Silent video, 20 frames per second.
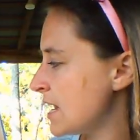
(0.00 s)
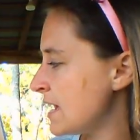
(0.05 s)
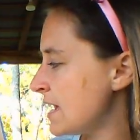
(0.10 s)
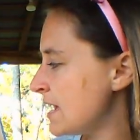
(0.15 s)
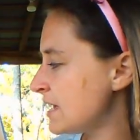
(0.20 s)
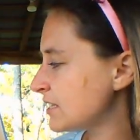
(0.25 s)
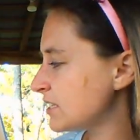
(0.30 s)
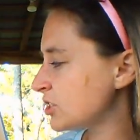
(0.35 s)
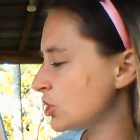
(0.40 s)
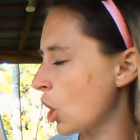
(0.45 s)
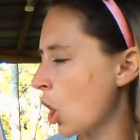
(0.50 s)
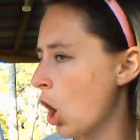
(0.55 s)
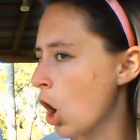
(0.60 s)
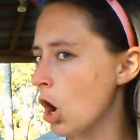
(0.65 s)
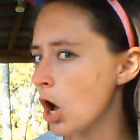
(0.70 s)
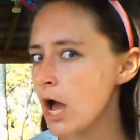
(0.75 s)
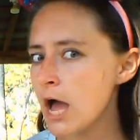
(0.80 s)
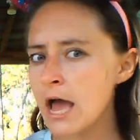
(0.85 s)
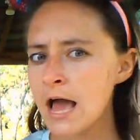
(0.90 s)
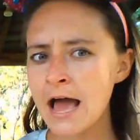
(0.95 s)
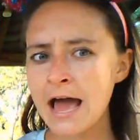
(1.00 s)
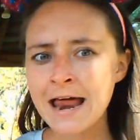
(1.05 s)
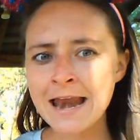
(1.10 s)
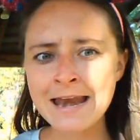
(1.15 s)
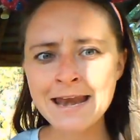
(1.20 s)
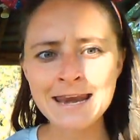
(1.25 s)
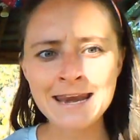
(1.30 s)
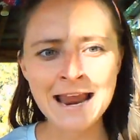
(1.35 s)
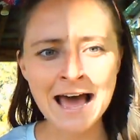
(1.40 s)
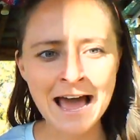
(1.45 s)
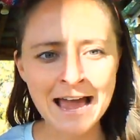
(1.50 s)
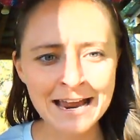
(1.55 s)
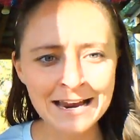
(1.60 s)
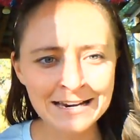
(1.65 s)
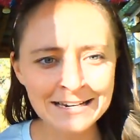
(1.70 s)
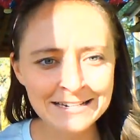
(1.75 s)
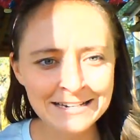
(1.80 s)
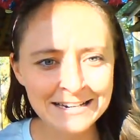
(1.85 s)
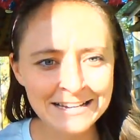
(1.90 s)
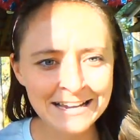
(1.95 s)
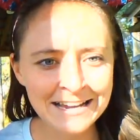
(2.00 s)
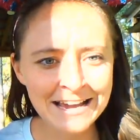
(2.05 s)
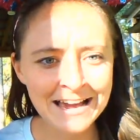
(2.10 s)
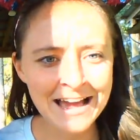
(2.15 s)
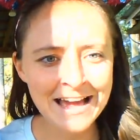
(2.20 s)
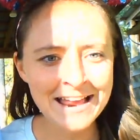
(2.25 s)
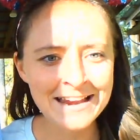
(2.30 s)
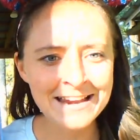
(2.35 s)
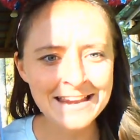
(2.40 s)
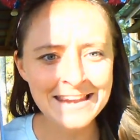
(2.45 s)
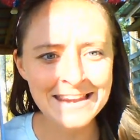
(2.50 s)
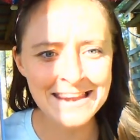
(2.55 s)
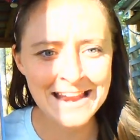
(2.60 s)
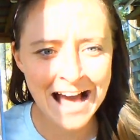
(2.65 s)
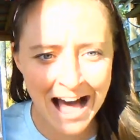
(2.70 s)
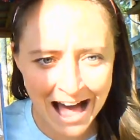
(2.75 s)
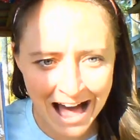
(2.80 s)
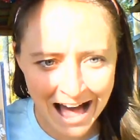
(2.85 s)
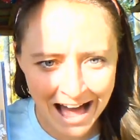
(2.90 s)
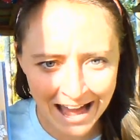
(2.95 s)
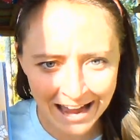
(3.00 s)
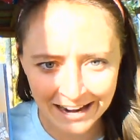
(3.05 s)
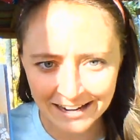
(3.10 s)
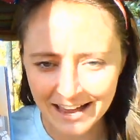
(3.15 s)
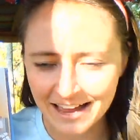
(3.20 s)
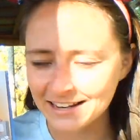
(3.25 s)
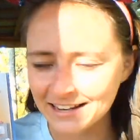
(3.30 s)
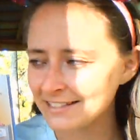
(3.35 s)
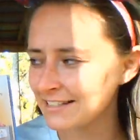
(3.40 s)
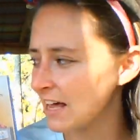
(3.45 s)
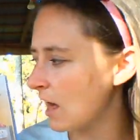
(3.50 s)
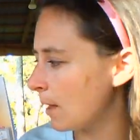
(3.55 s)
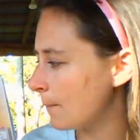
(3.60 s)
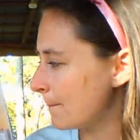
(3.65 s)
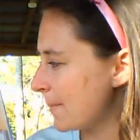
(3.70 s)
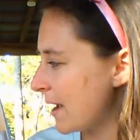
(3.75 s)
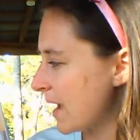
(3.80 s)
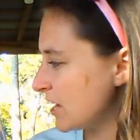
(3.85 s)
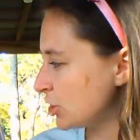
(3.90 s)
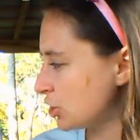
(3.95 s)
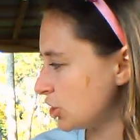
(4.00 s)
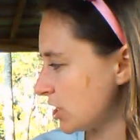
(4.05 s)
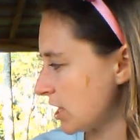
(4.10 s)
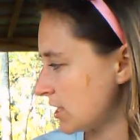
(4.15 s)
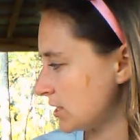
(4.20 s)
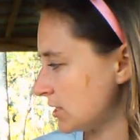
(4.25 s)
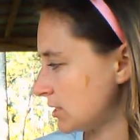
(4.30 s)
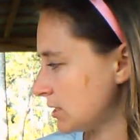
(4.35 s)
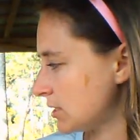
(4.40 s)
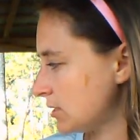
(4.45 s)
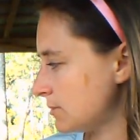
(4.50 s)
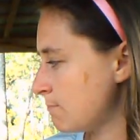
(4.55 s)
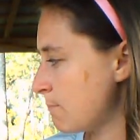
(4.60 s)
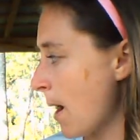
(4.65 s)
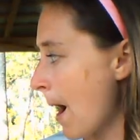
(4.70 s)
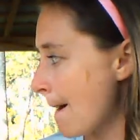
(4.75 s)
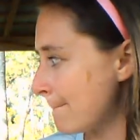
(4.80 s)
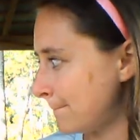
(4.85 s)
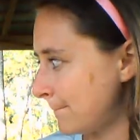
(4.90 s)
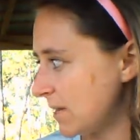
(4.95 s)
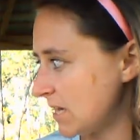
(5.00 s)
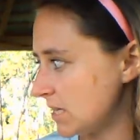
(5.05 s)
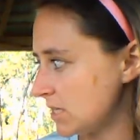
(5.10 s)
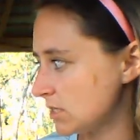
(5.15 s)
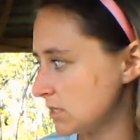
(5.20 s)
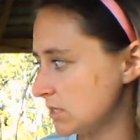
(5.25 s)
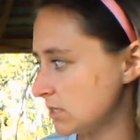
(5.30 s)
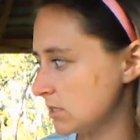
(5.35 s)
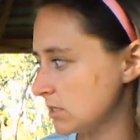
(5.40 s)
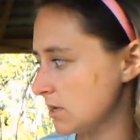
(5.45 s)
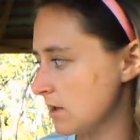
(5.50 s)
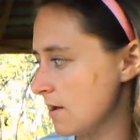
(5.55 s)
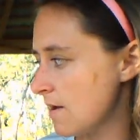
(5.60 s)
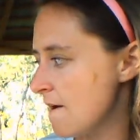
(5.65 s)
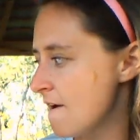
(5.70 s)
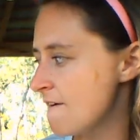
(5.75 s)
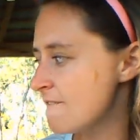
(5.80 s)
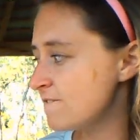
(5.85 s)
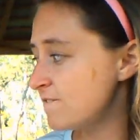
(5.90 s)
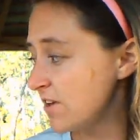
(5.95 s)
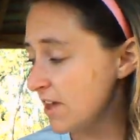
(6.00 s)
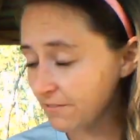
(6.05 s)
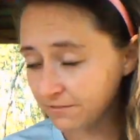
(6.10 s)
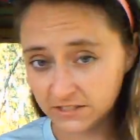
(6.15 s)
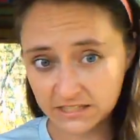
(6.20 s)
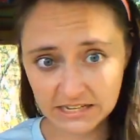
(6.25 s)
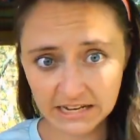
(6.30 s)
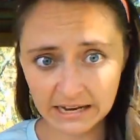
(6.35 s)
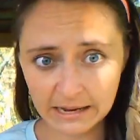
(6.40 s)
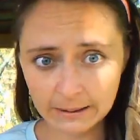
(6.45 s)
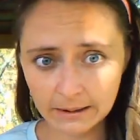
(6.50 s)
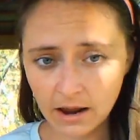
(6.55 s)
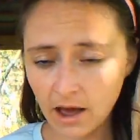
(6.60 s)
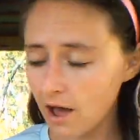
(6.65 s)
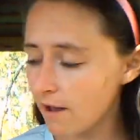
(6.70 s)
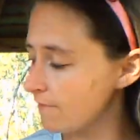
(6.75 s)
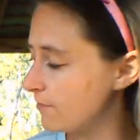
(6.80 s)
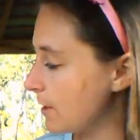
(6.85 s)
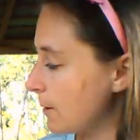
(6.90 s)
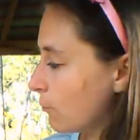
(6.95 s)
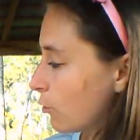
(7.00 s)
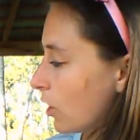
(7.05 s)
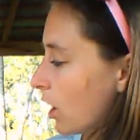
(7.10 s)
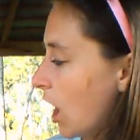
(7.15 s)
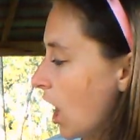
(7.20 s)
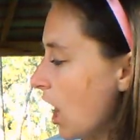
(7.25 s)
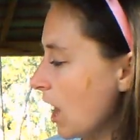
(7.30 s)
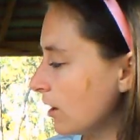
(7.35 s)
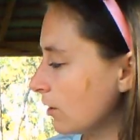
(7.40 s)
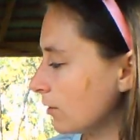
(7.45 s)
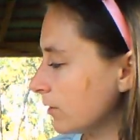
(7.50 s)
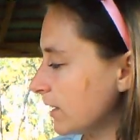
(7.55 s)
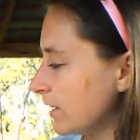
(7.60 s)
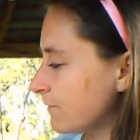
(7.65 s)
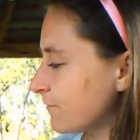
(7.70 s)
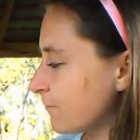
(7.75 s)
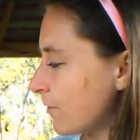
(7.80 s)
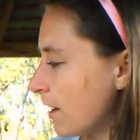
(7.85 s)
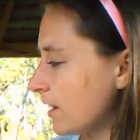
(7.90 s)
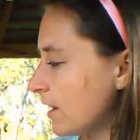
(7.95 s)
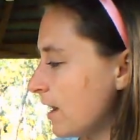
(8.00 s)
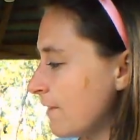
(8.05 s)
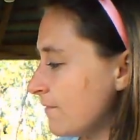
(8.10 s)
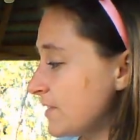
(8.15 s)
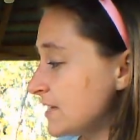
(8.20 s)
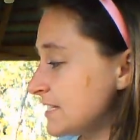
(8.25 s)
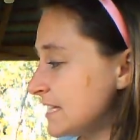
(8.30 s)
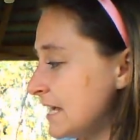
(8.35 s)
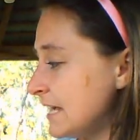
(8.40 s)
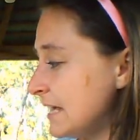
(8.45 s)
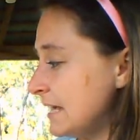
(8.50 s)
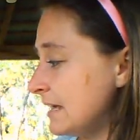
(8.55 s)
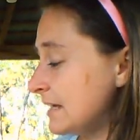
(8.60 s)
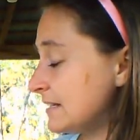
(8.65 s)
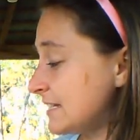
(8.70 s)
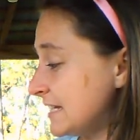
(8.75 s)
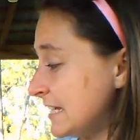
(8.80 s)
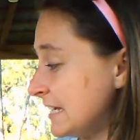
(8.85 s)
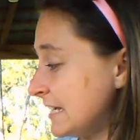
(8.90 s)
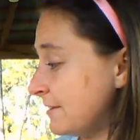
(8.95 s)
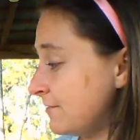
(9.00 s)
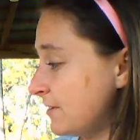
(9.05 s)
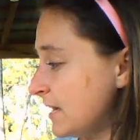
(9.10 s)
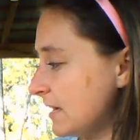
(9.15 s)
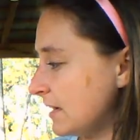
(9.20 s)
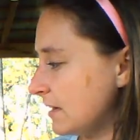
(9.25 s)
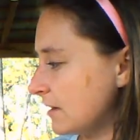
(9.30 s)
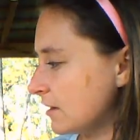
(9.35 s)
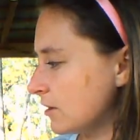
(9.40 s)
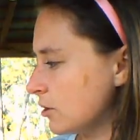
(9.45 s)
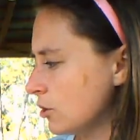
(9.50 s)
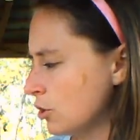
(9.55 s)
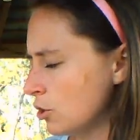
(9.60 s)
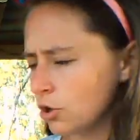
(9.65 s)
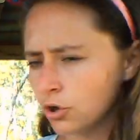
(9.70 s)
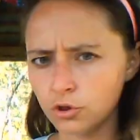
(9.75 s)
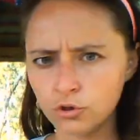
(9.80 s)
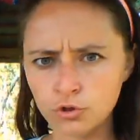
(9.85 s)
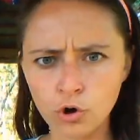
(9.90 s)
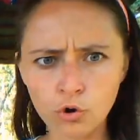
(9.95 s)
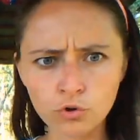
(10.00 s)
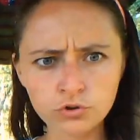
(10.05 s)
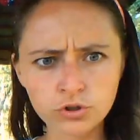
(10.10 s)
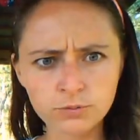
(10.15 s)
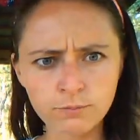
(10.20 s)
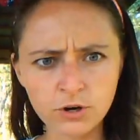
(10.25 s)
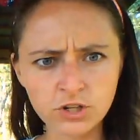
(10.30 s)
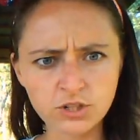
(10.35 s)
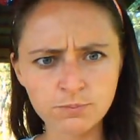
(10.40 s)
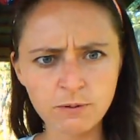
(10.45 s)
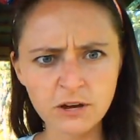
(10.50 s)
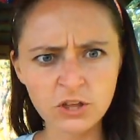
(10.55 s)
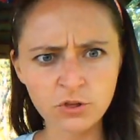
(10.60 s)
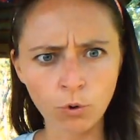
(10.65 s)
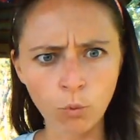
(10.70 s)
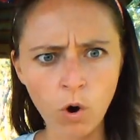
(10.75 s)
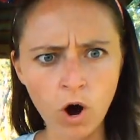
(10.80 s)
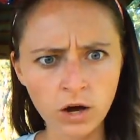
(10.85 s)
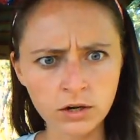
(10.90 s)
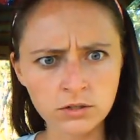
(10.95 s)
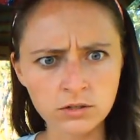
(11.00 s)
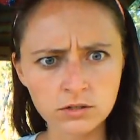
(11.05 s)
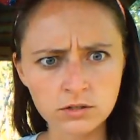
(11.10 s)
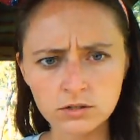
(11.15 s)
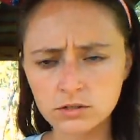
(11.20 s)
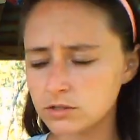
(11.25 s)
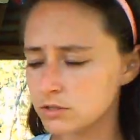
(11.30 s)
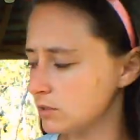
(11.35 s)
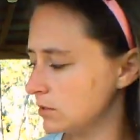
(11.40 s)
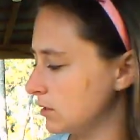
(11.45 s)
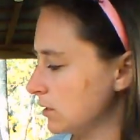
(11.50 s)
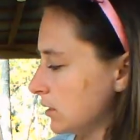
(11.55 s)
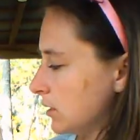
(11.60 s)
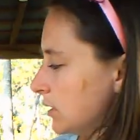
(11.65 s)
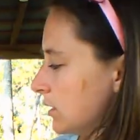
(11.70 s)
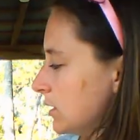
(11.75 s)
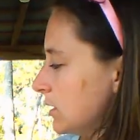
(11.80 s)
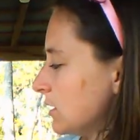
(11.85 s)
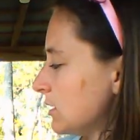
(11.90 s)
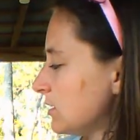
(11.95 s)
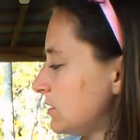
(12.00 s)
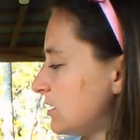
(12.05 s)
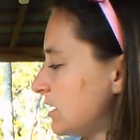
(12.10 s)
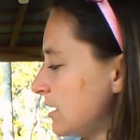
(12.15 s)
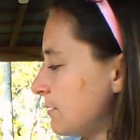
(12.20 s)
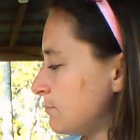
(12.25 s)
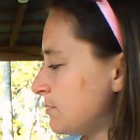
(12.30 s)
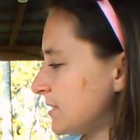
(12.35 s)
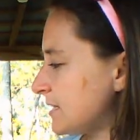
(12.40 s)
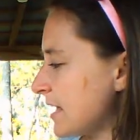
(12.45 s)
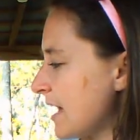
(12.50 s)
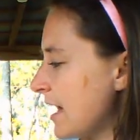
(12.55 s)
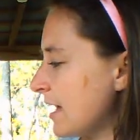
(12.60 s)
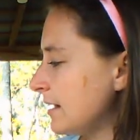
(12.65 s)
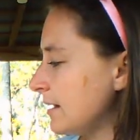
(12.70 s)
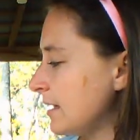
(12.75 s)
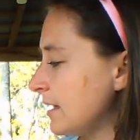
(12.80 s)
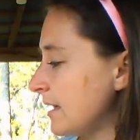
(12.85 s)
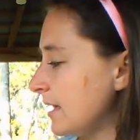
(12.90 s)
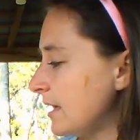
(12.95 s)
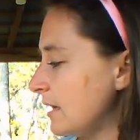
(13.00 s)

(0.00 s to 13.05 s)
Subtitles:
He saw 99 Dalmatian puppies. 15 of them were huddled in front of the TV. "Those must be the ones," Tibbs said.